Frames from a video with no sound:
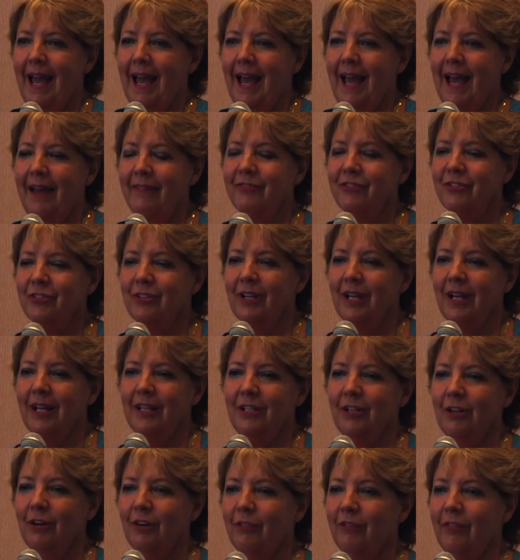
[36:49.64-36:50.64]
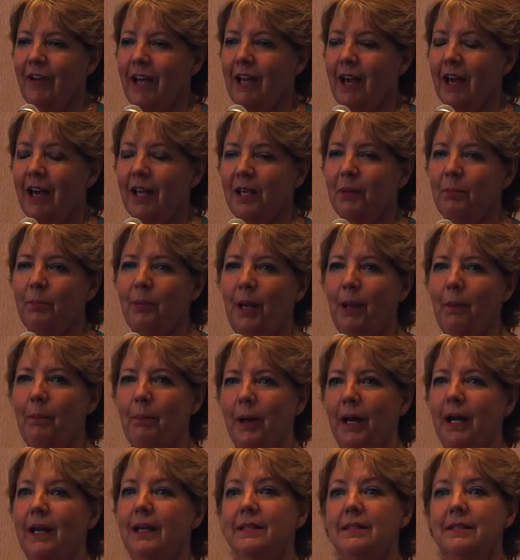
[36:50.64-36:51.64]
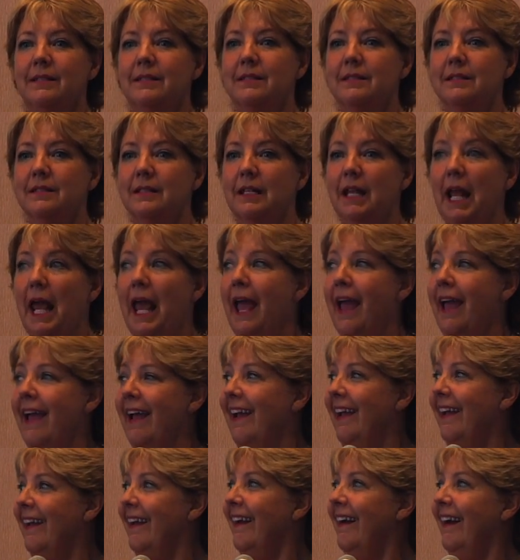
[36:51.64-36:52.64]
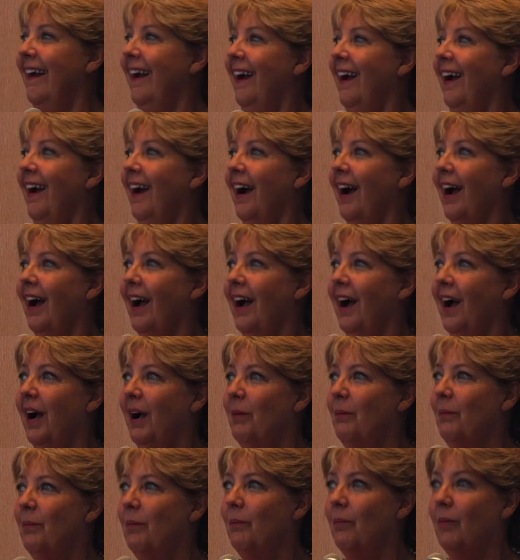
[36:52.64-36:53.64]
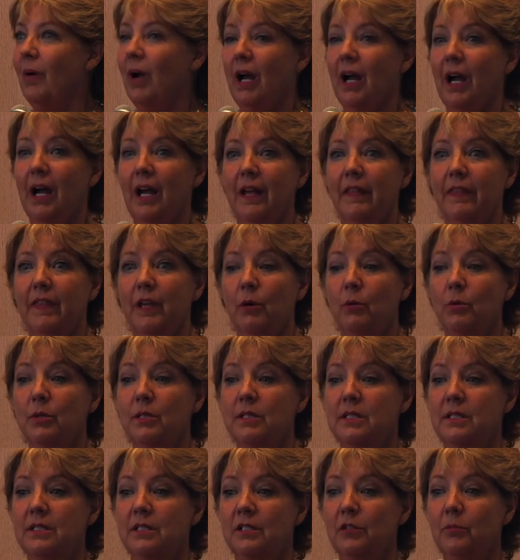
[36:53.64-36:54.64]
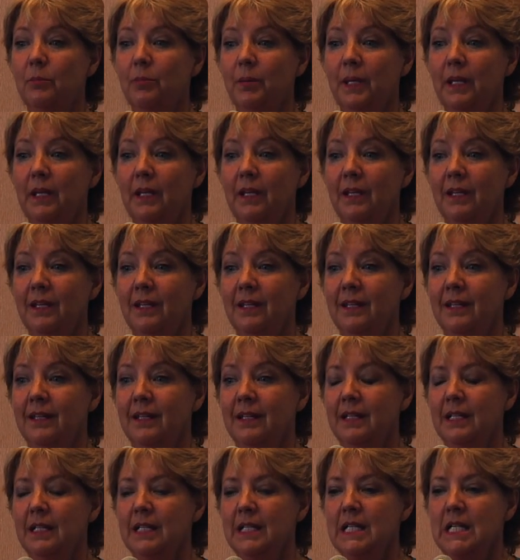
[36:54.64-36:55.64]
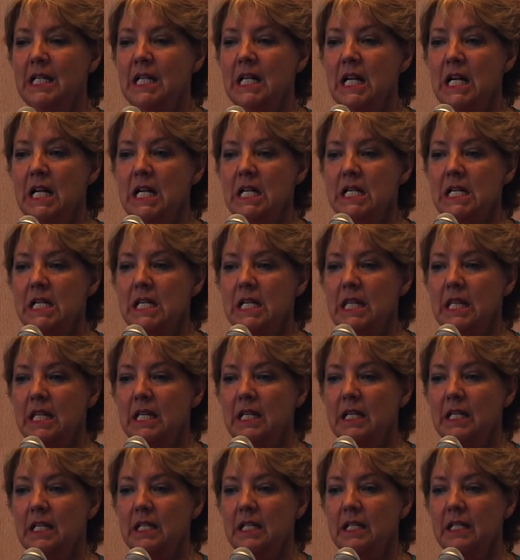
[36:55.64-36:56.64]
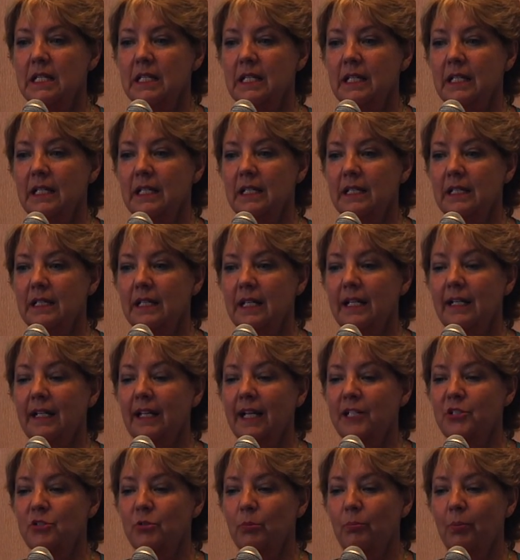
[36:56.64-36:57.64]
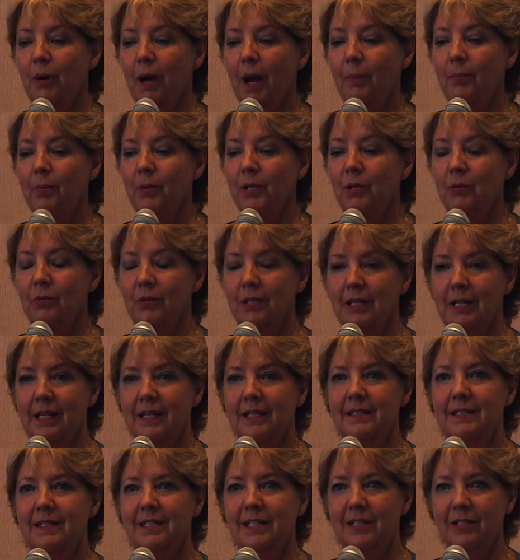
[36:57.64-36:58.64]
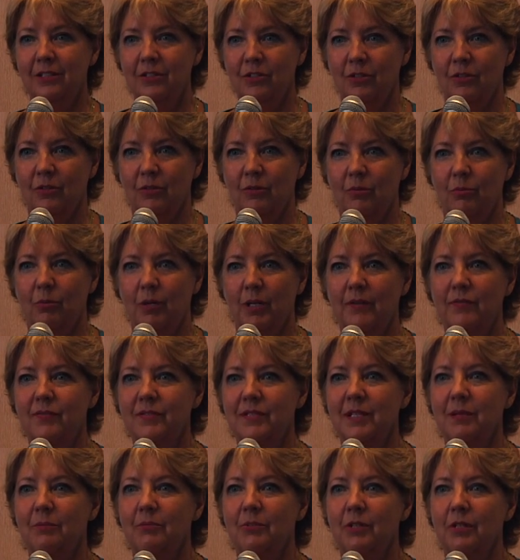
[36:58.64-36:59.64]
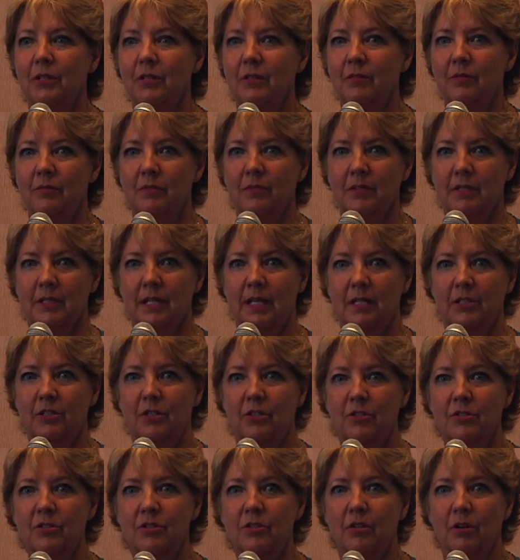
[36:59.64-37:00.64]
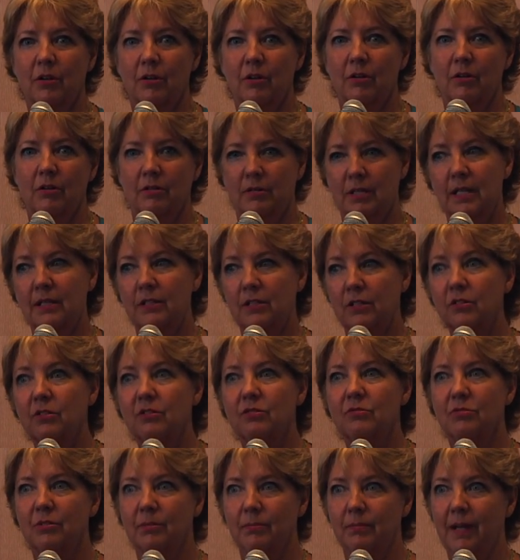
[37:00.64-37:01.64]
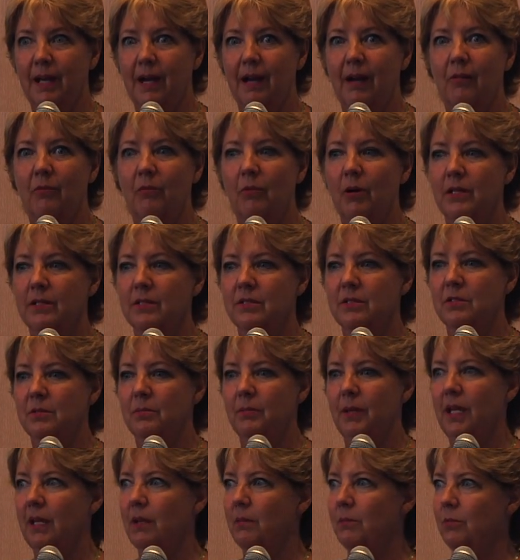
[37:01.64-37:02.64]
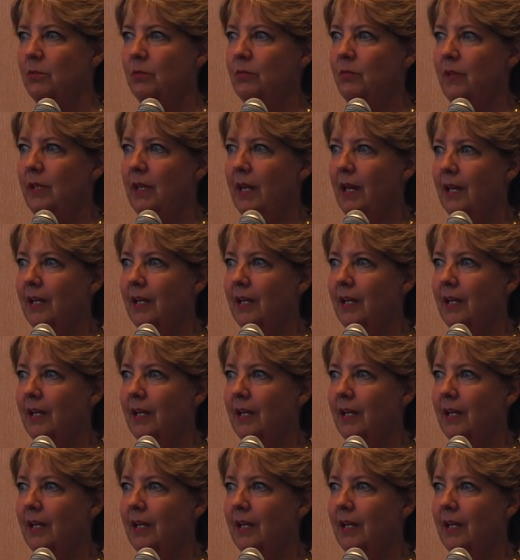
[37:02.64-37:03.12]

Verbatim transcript: after, you know, if I got hit by a bus today, um, I, there would still be the, the intellectual property would continue. What if someone ten years ago, ten years from now wants to make a movie